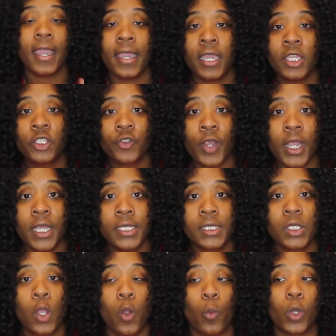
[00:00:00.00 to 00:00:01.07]

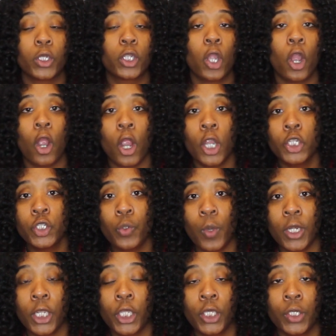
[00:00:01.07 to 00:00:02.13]
Address, what card you
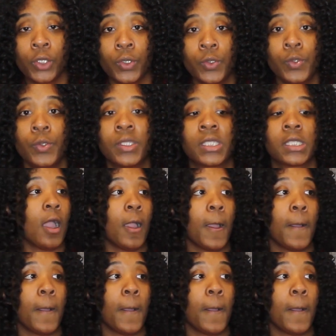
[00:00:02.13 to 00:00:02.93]
want to use.